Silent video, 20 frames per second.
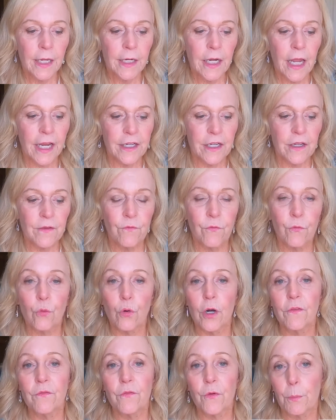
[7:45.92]

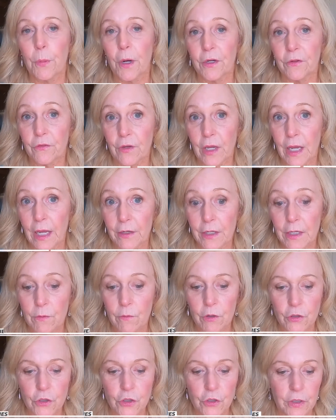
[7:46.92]
94 for Bucks County
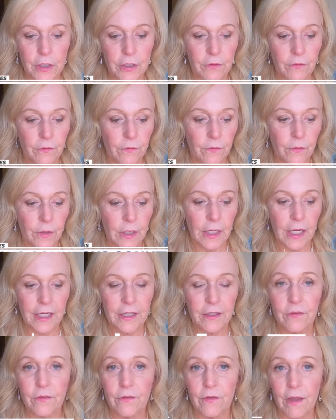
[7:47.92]
groceries,
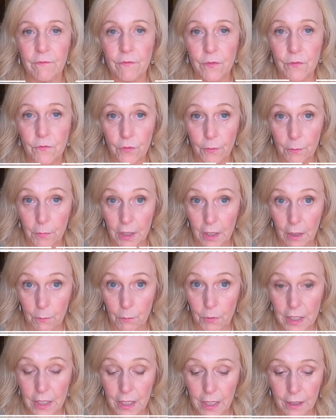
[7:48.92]
97 for
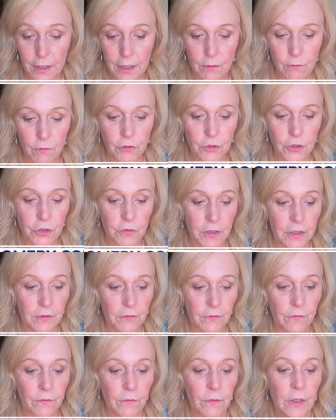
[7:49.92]
Montgomery County
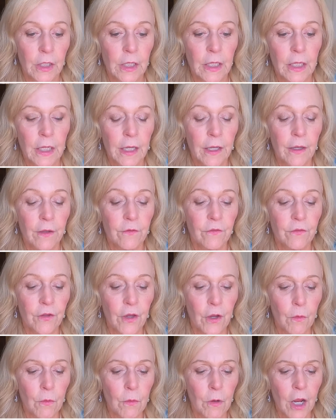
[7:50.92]
groceries.
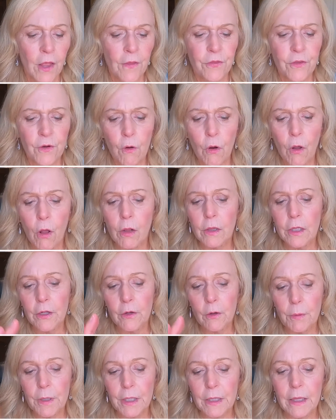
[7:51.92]
So they're all a
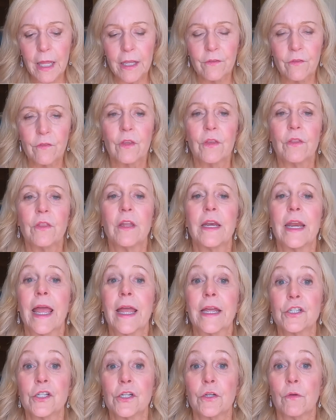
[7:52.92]
little bit less than the
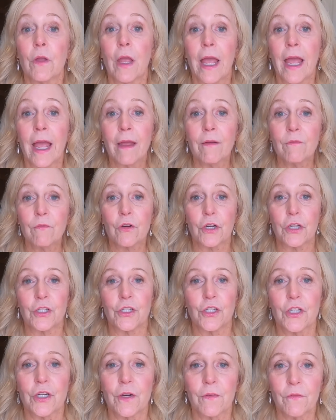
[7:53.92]
national
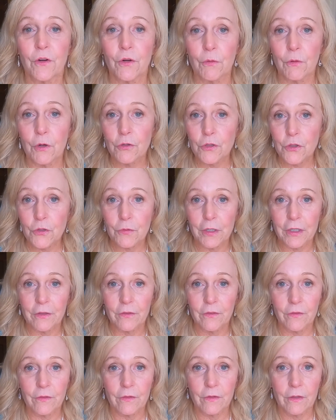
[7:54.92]
average for
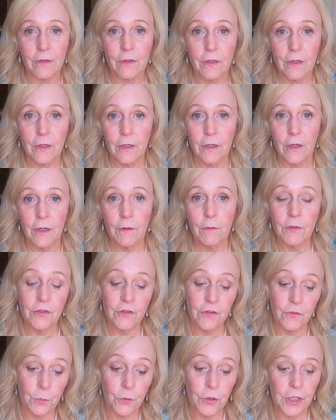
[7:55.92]
groceries, which
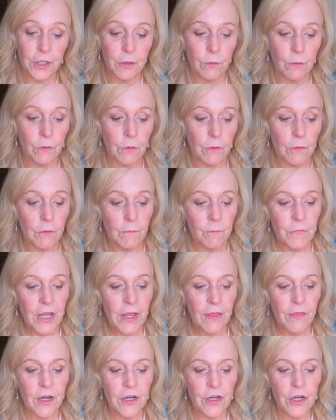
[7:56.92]
is pretty cool.
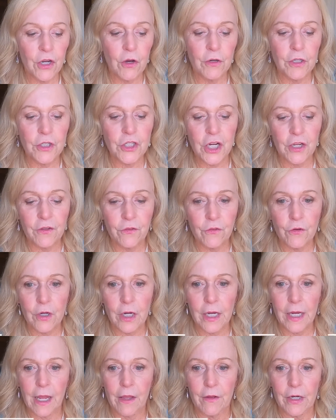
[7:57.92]
Then you go to Chester
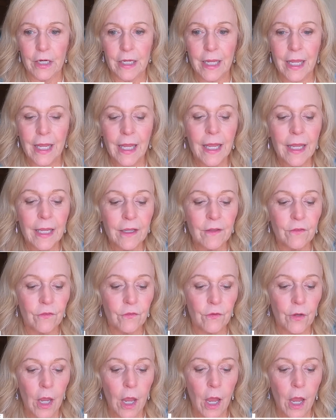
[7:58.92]
County, it's